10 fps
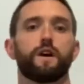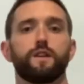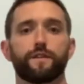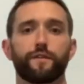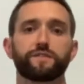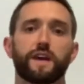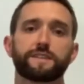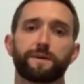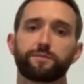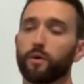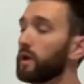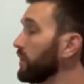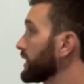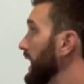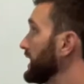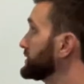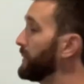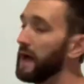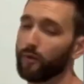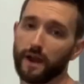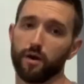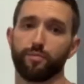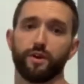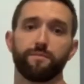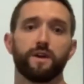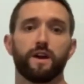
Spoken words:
The first aspect we want to look at is power output.